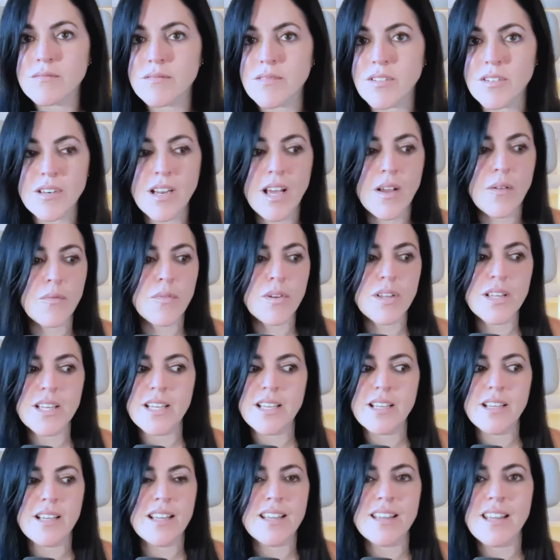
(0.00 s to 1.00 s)
they're not
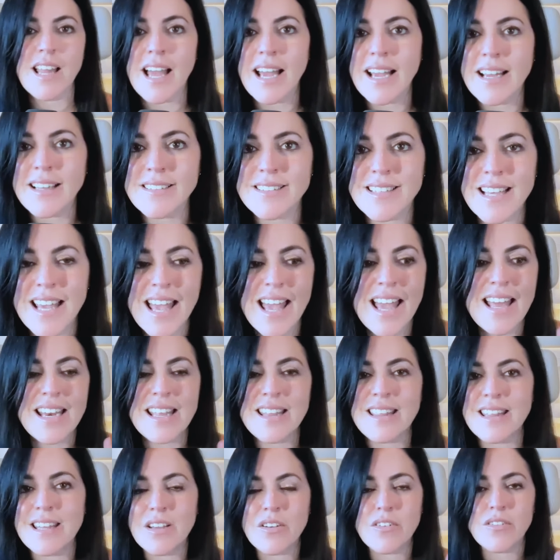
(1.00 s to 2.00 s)
really aligned to
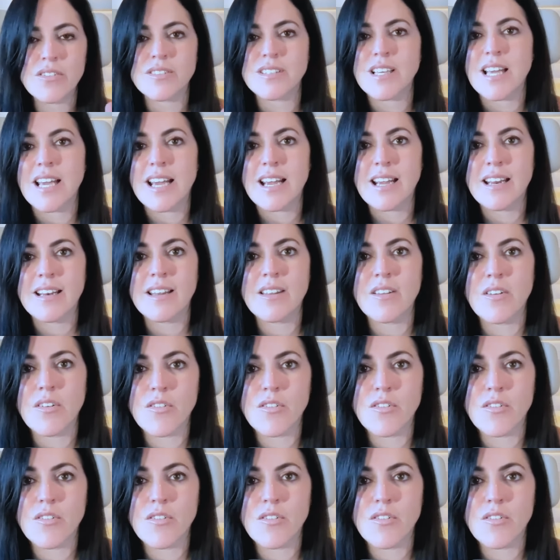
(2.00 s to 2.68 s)
anything you're saying.